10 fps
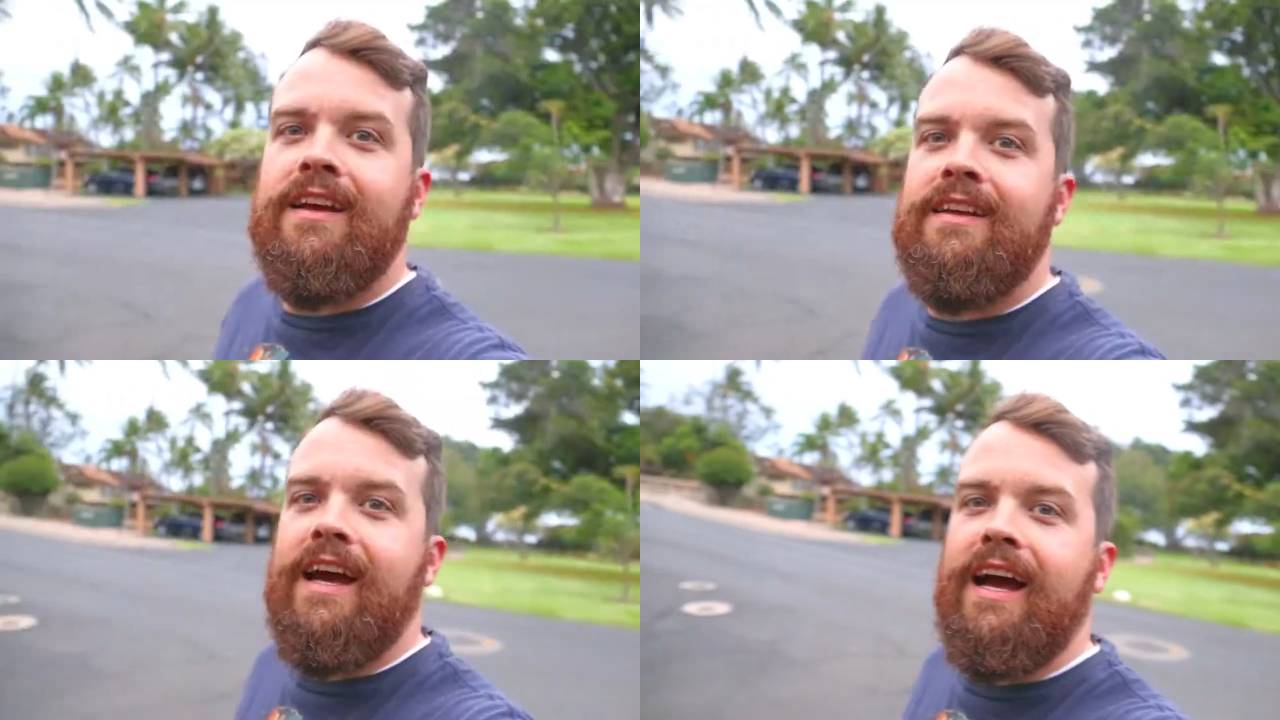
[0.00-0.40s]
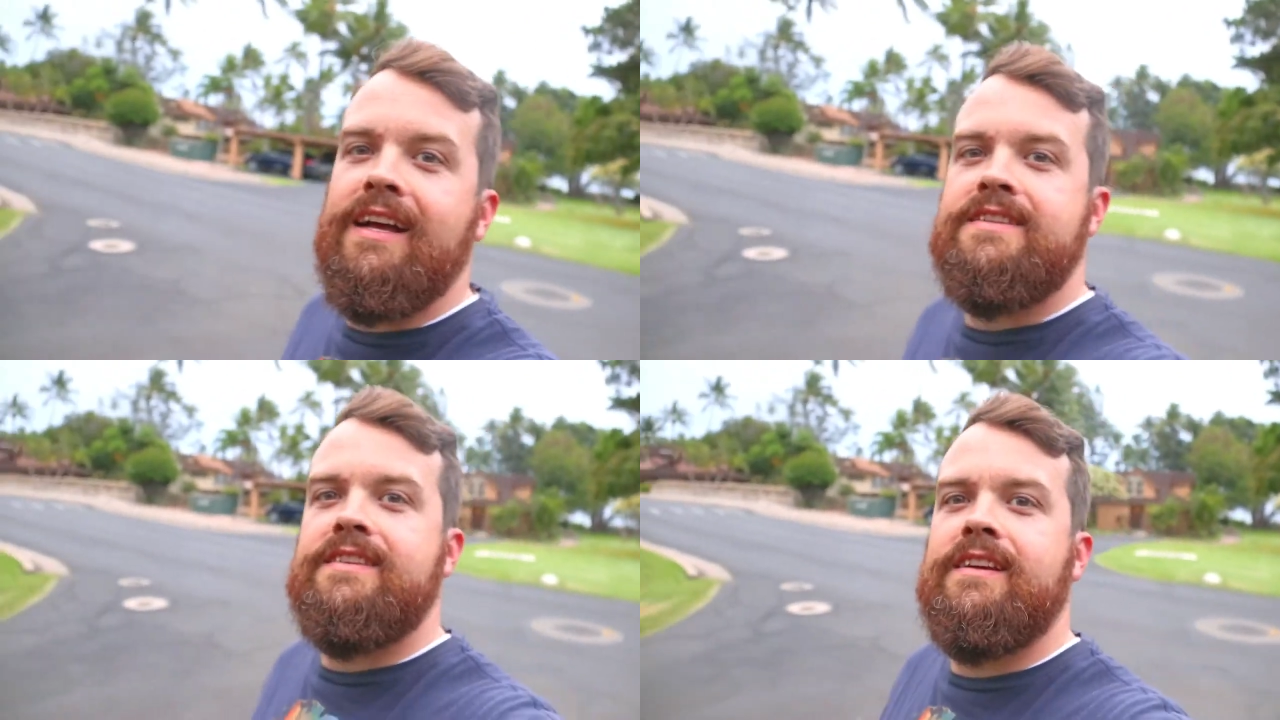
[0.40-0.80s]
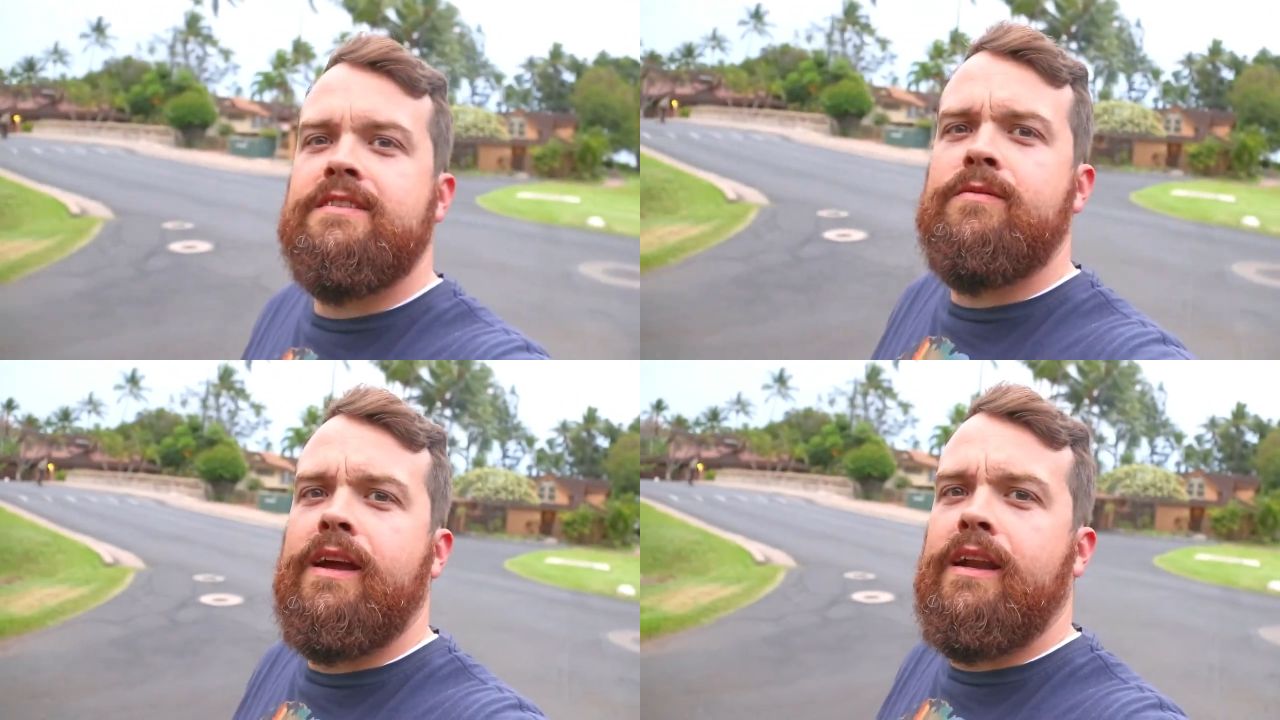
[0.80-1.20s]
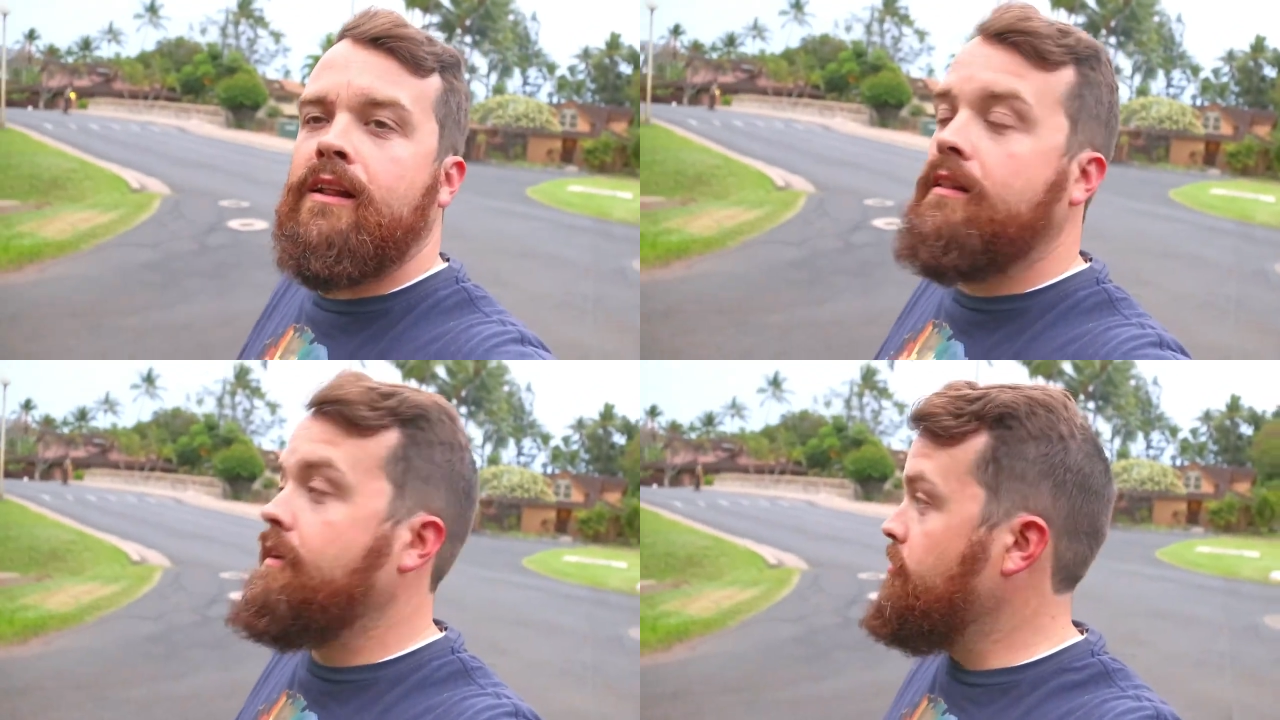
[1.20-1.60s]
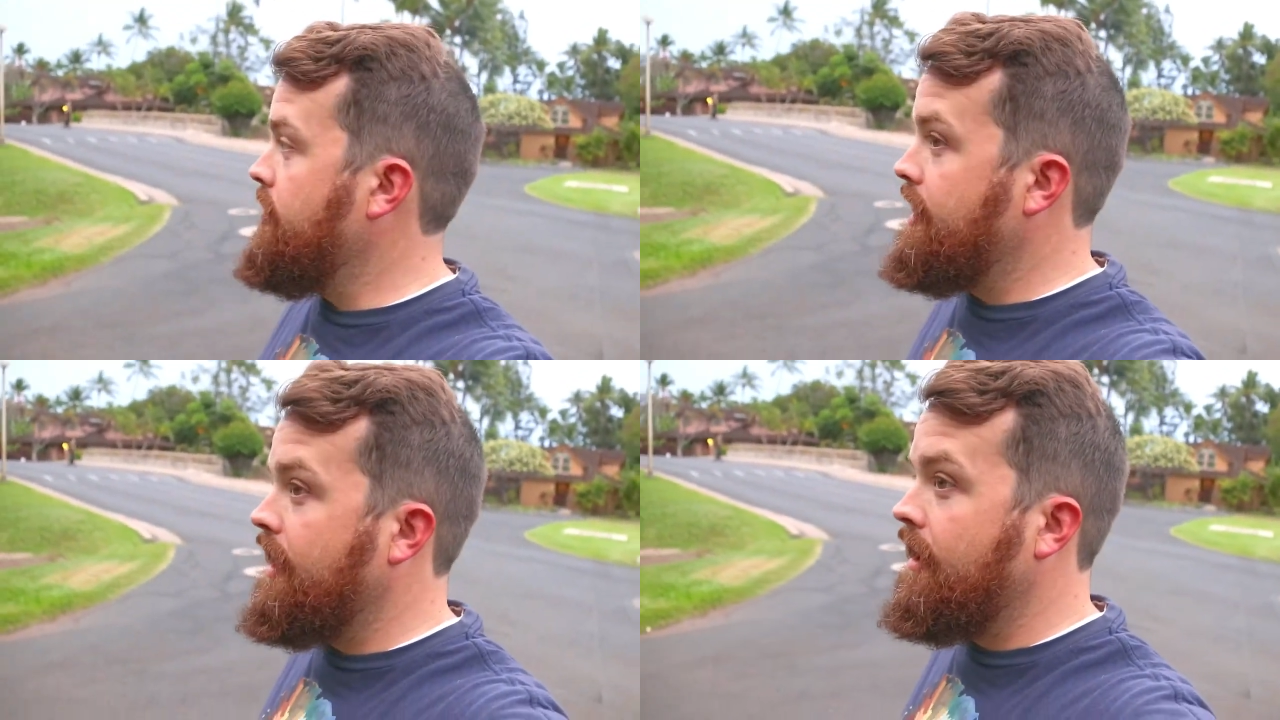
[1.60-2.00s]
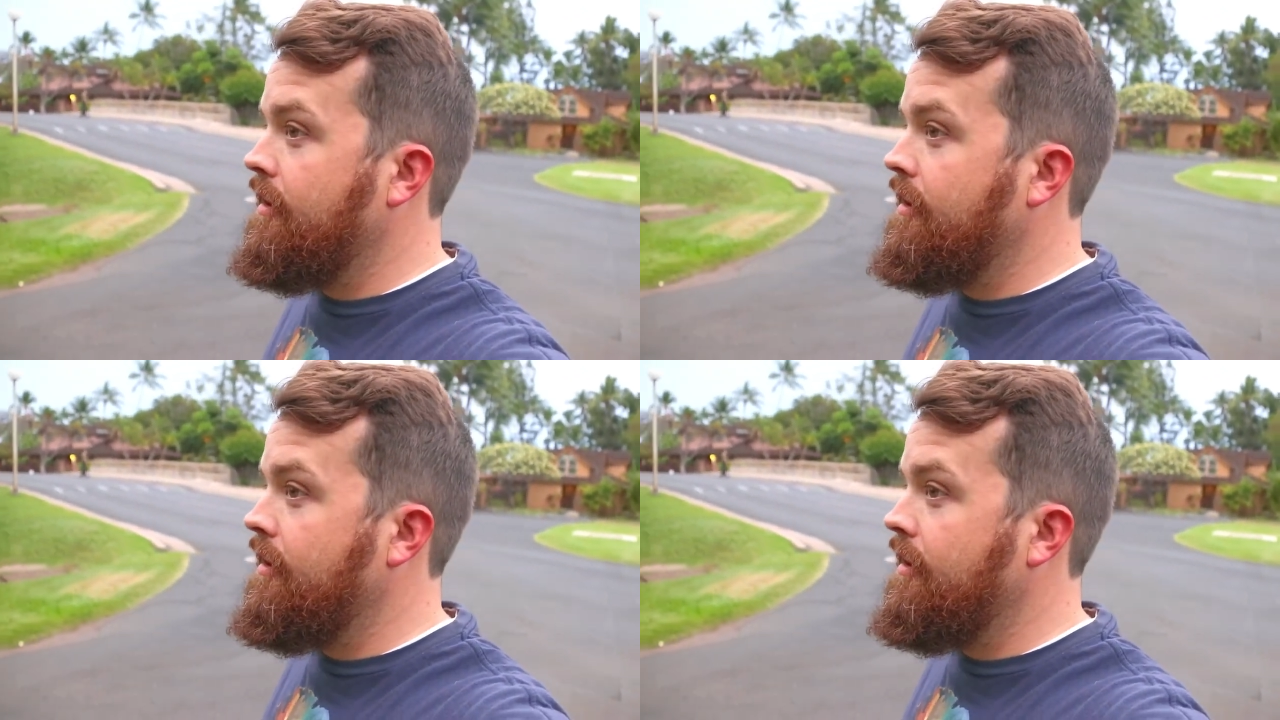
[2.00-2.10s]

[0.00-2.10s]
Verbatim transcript: Yeah, it's it's raining a little bit now.